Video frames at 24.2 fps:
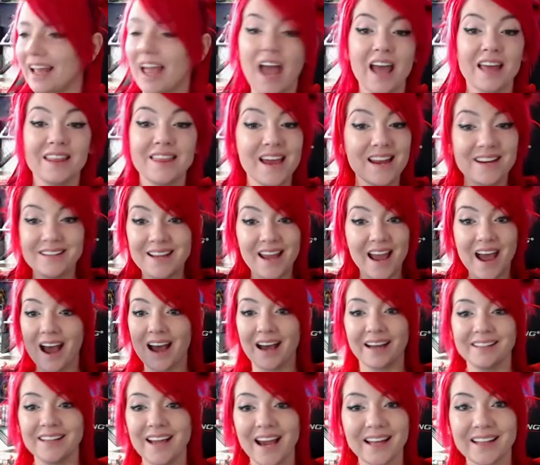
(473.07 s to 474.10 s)
And then
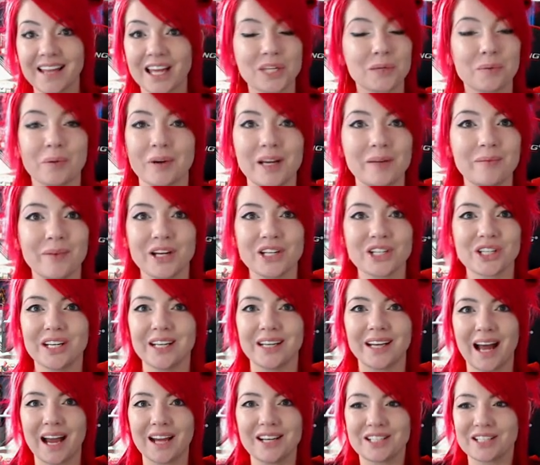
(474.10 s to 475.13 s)
yeah, that's pretty much it.
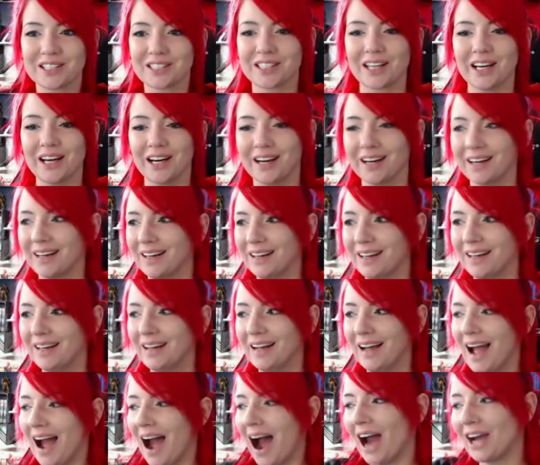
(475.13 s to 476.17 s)

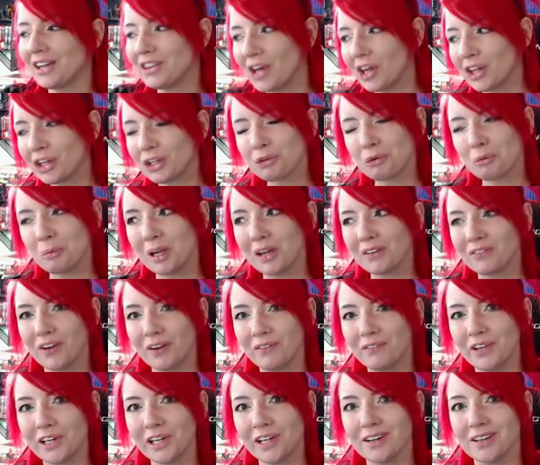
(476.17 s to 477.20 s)
I thought this would be a fun
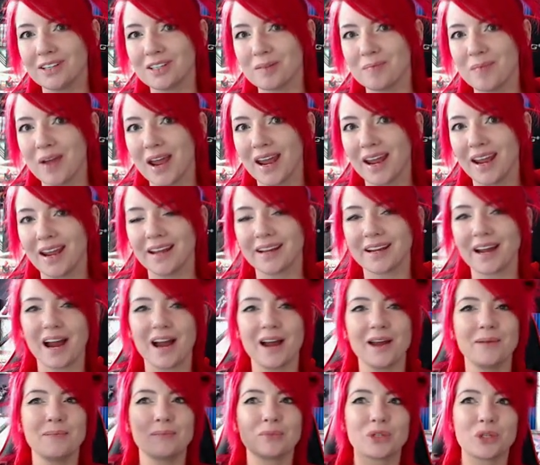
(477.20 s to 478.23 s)
video to make.
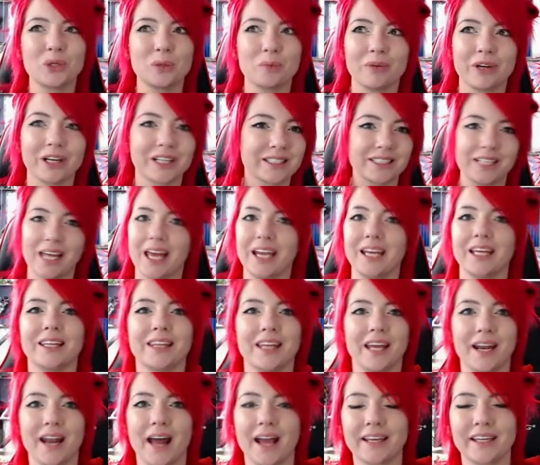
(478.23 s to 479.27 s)
I'm super excited
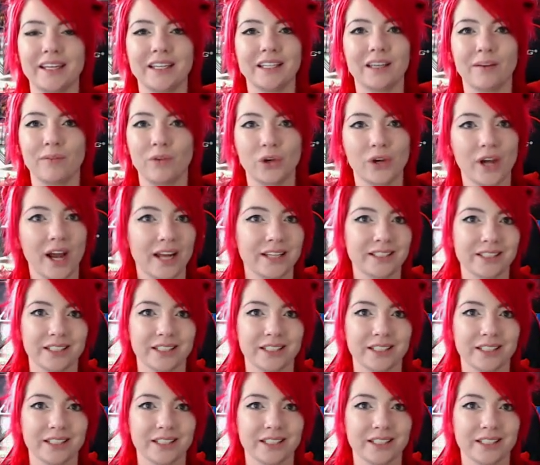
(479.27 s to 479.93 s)
that I can give you guys a